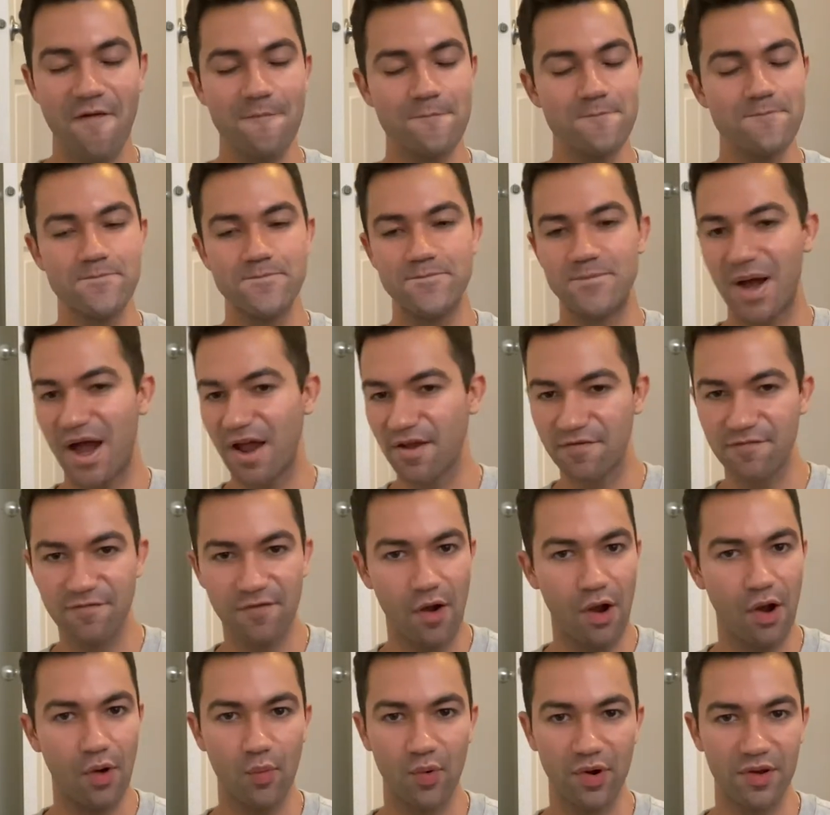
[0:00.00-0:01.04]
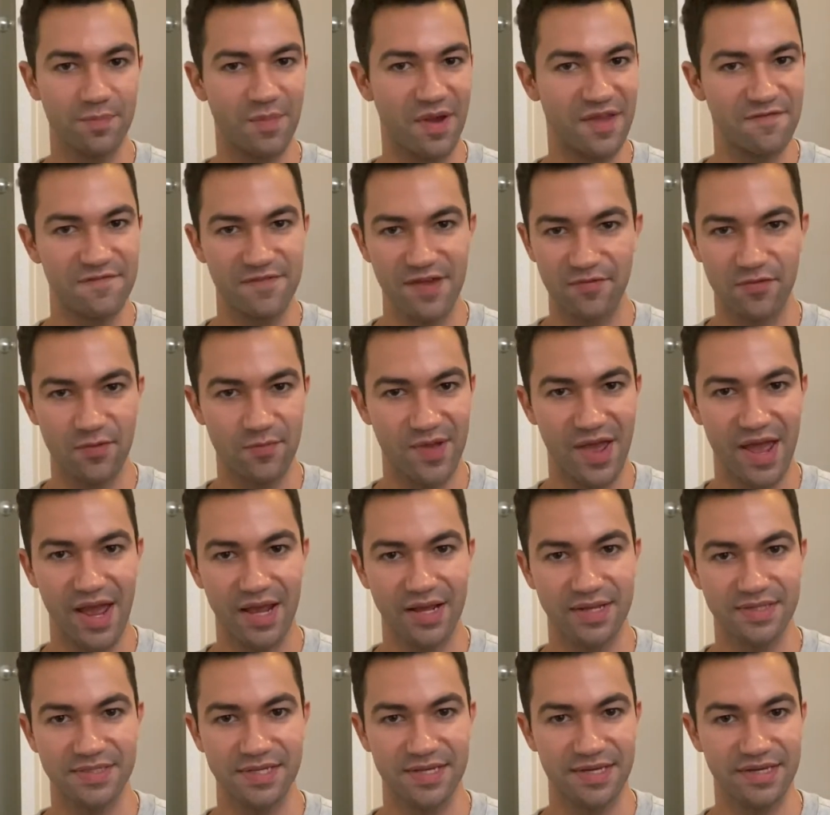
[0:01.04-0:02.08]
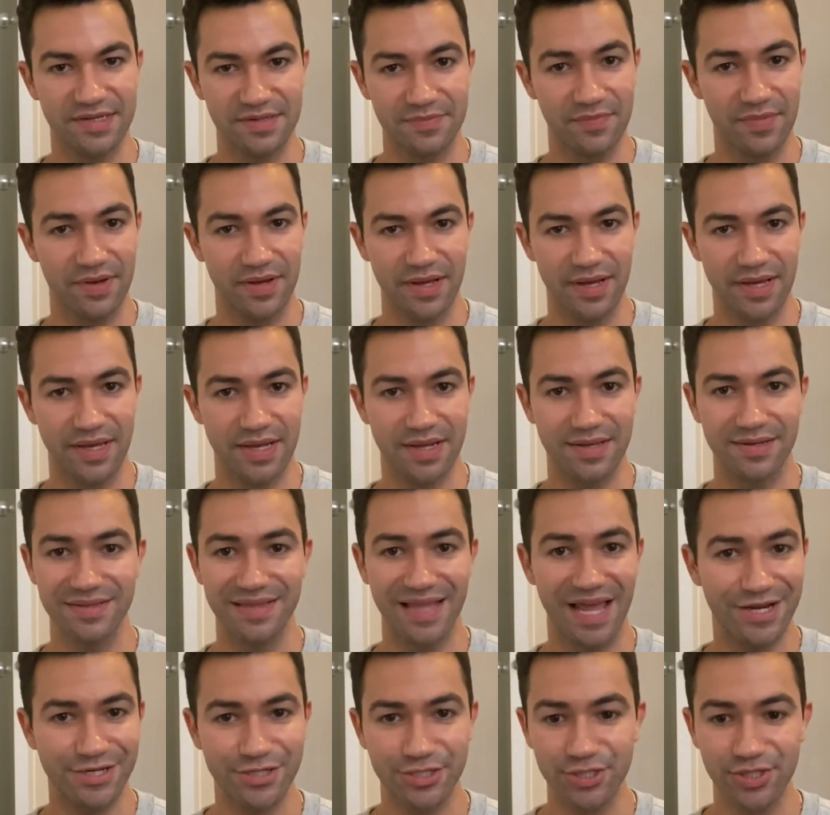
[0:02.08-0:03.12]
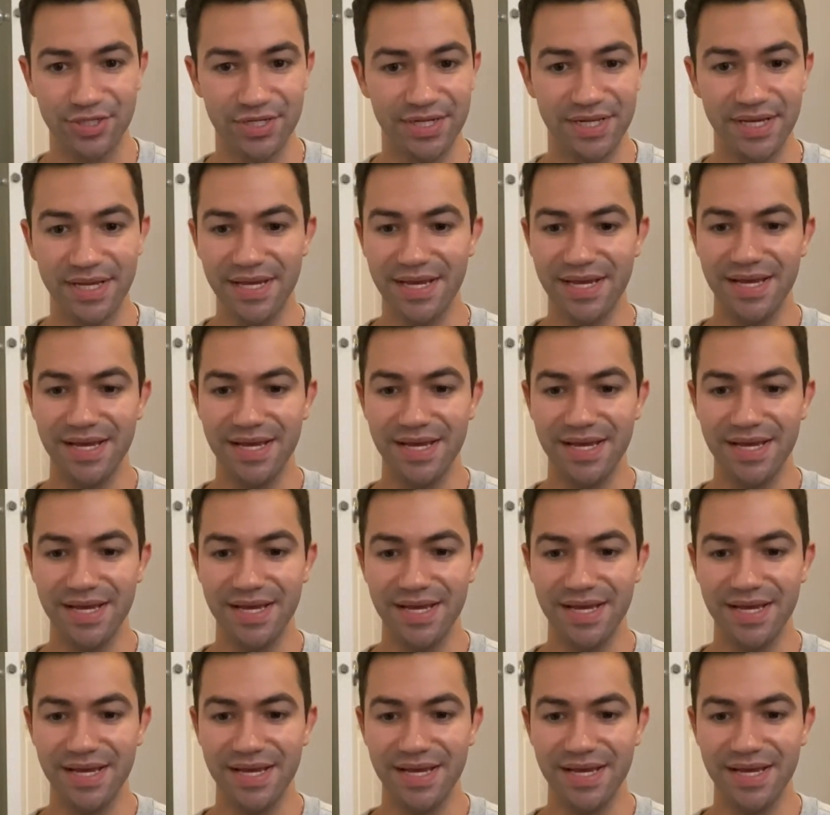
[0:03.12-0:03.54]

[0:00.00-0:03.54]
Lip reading: by far one of my favorite bags in my collection.